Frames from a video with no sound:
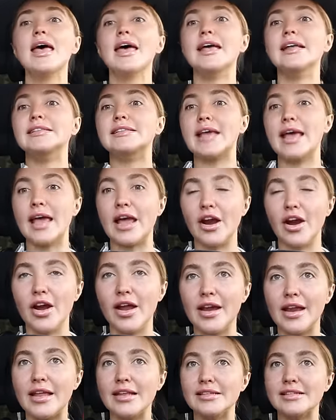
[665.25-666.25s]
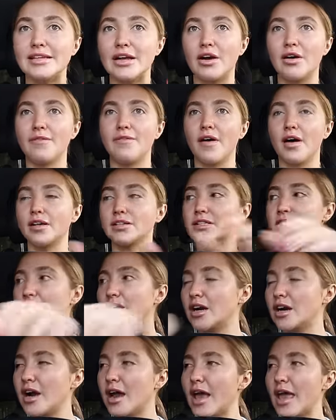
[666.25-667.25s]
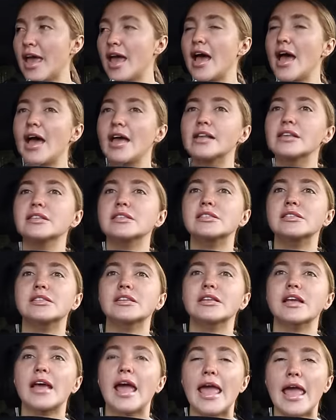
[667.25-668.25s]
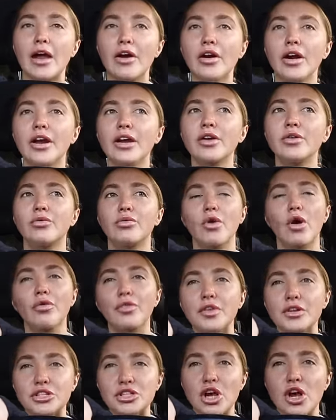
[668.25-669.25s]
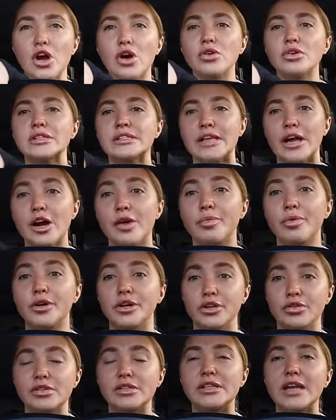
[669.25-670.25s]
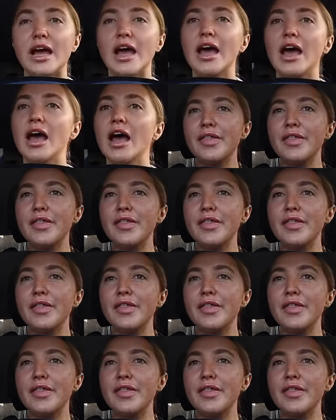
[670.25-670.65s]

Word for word: It's Erin and Sara Foster, and Erin wrote the show, Sara produced it.